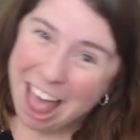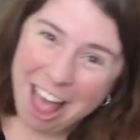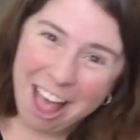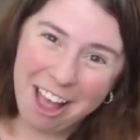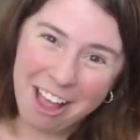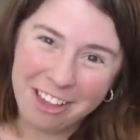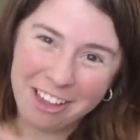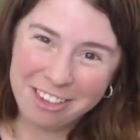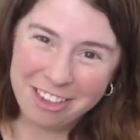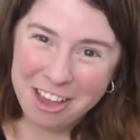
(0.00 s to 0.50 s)

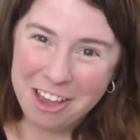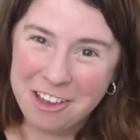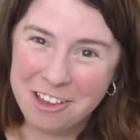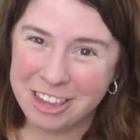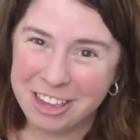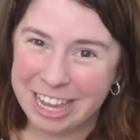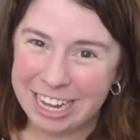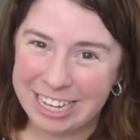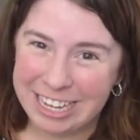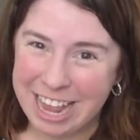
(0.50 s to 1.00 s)
Also,
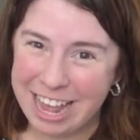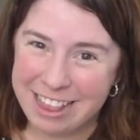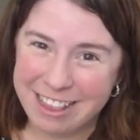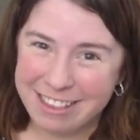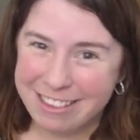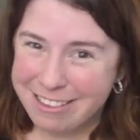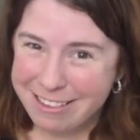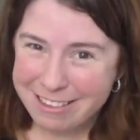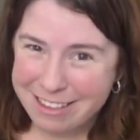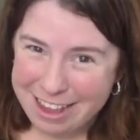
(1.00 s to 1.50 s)
like that's
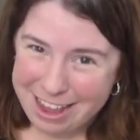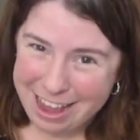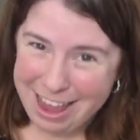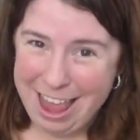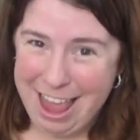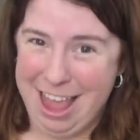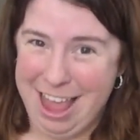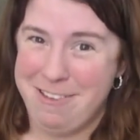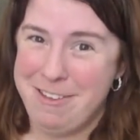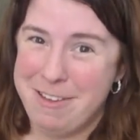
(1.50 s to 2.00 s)

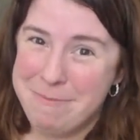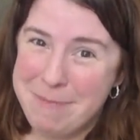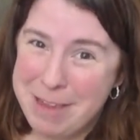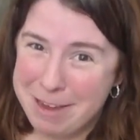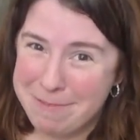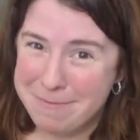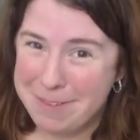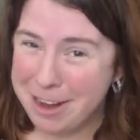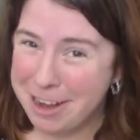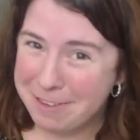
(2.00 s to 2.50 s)
how I
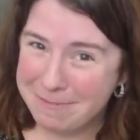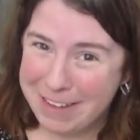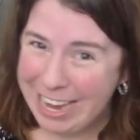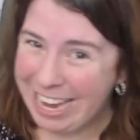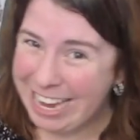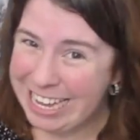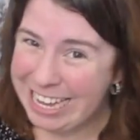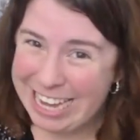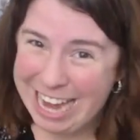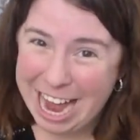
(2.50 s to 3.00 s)
make part of my
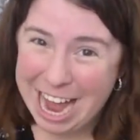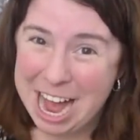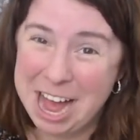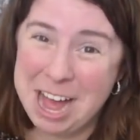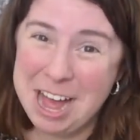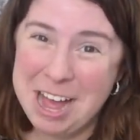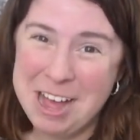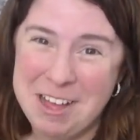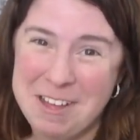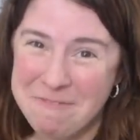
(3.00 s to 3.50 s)

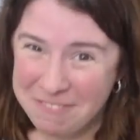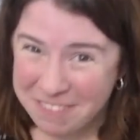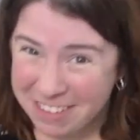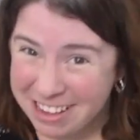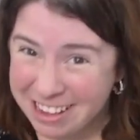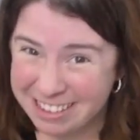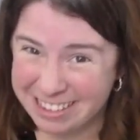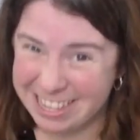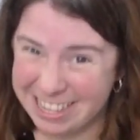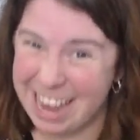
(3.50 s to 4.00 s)
income.
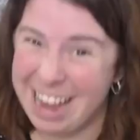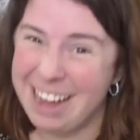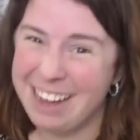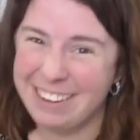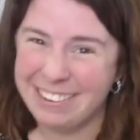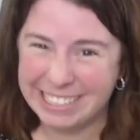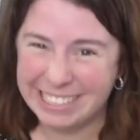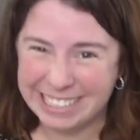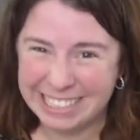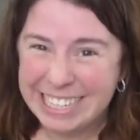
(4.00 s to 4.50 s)

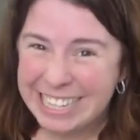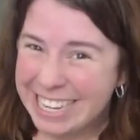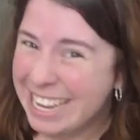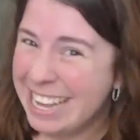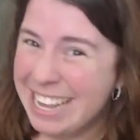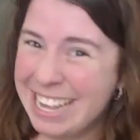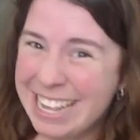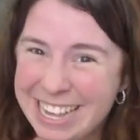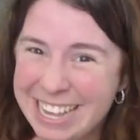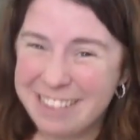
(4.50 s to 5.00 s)
So
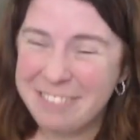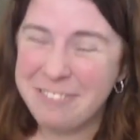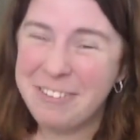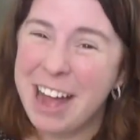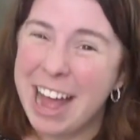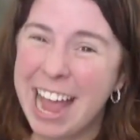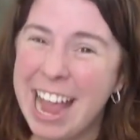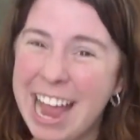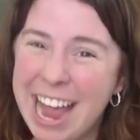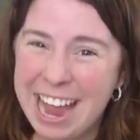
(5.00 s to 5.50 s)
it's why
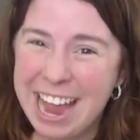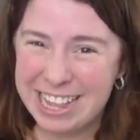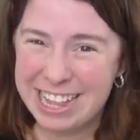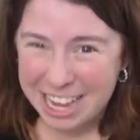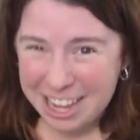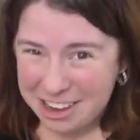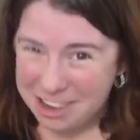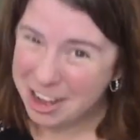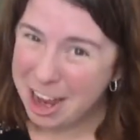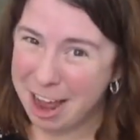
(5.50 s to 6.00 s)
I tell
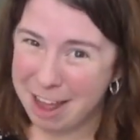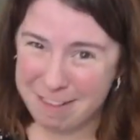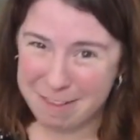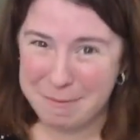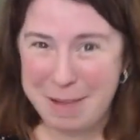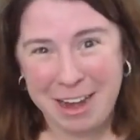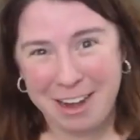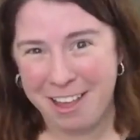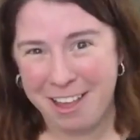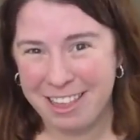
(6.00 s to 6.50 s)
you guys
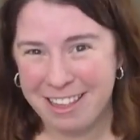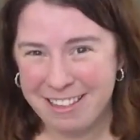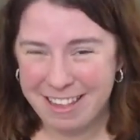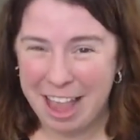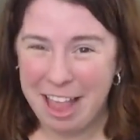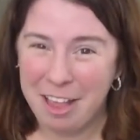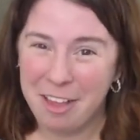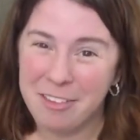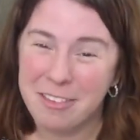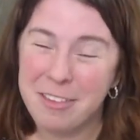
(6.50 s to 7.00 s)
about all the
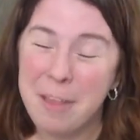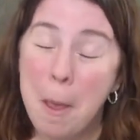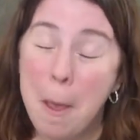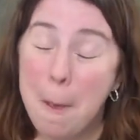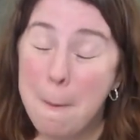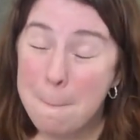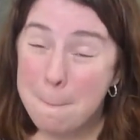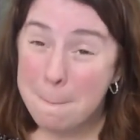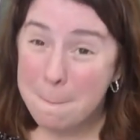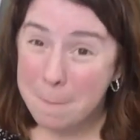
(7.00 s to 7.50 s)
sales.
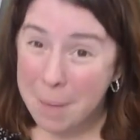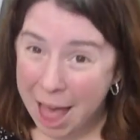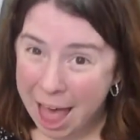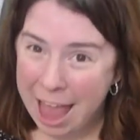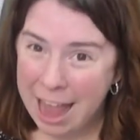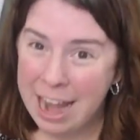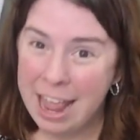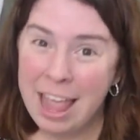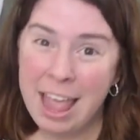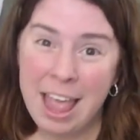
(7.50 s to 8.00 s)

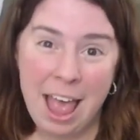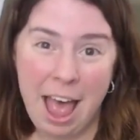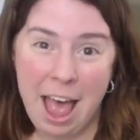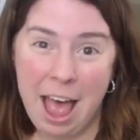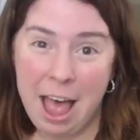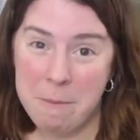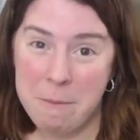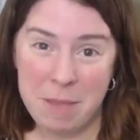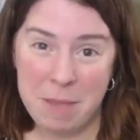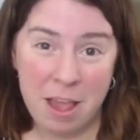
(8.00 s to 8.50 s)
But
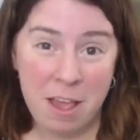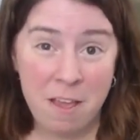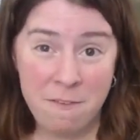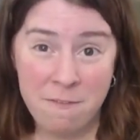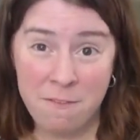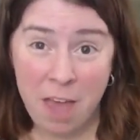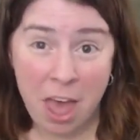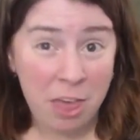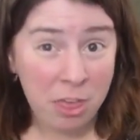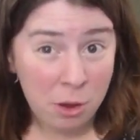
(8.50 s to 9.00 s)

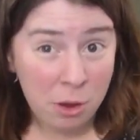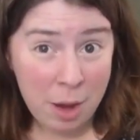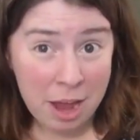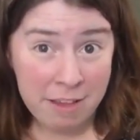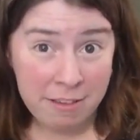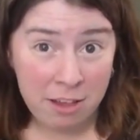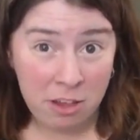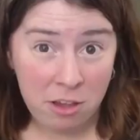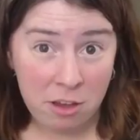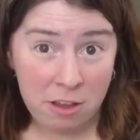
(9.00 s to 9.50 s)
if other ways
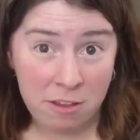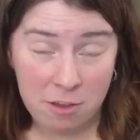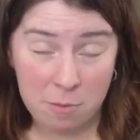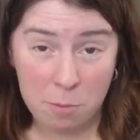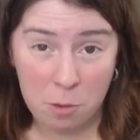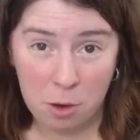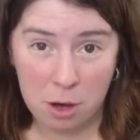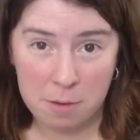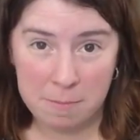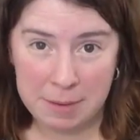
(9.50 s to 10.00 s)
that you can
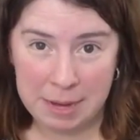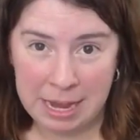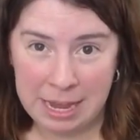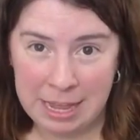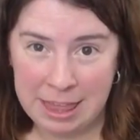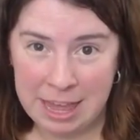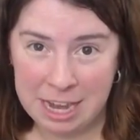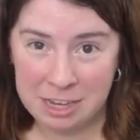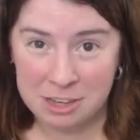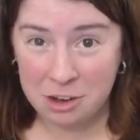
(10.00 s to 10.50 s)
support me
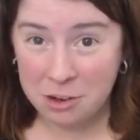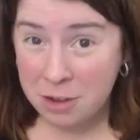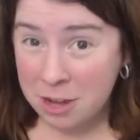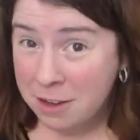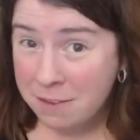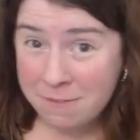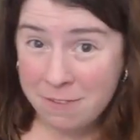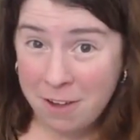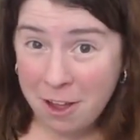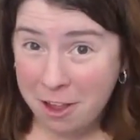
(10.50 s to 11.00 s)
that don't
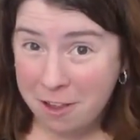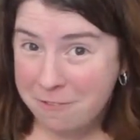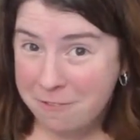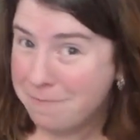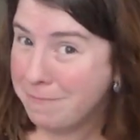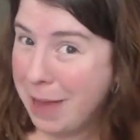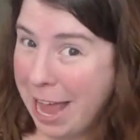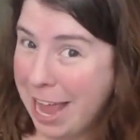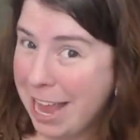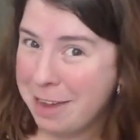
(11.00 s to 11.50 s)
involve
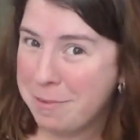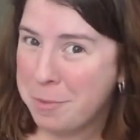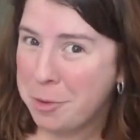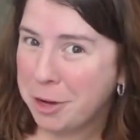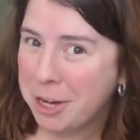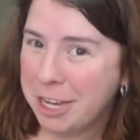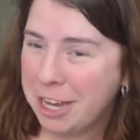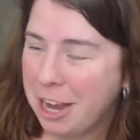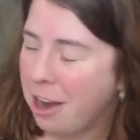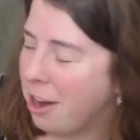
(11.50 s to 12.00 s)
buying more
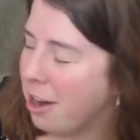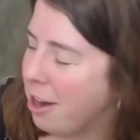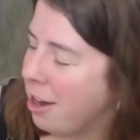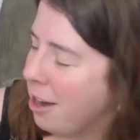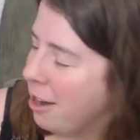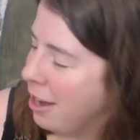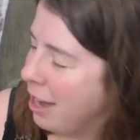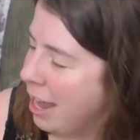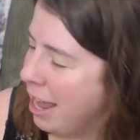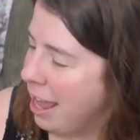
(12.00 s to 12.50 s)

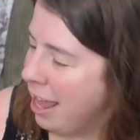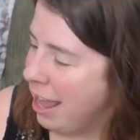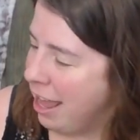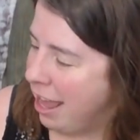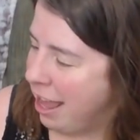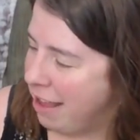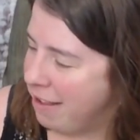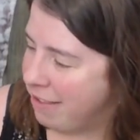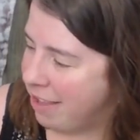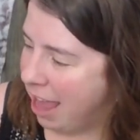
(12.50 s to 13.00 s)
yarn
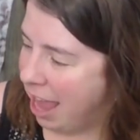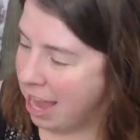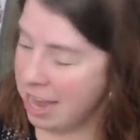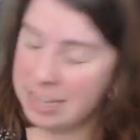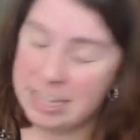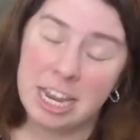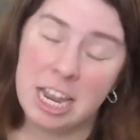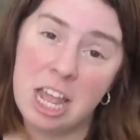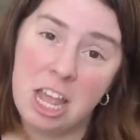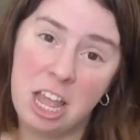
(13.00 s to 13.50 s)
is that
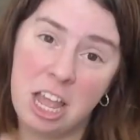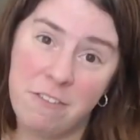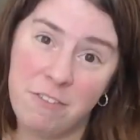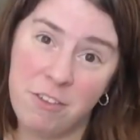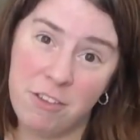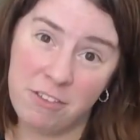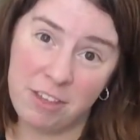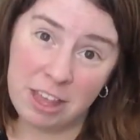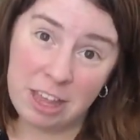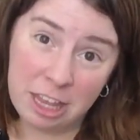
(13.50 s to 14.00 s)
if you
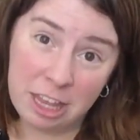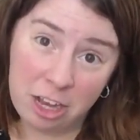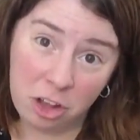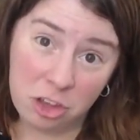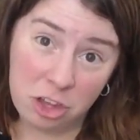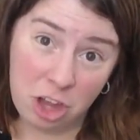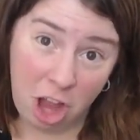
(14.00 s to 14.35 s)
see the little